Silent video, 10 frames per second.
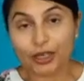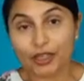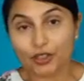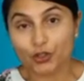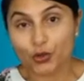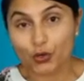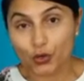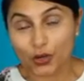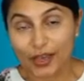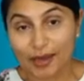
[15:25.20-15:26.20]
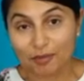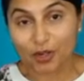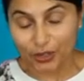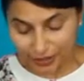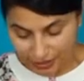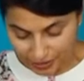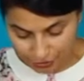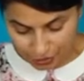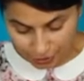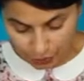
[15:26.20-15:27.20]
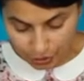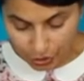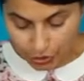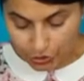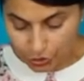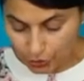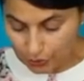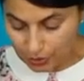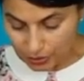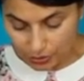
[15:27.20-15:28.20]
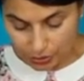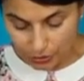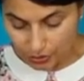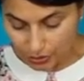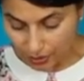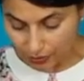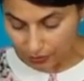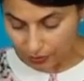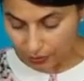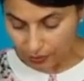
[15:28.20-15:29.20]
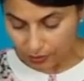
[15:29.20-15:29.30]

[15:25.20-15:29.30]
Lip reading: in your hemline now. So sew these two together,